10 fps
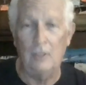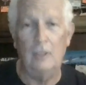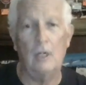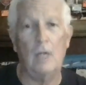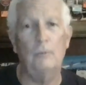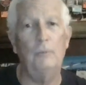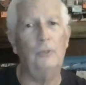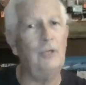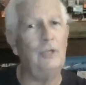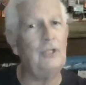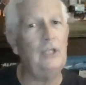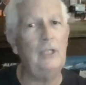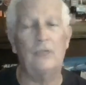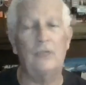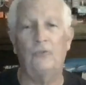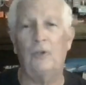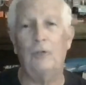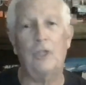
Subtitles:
Automobile racing is very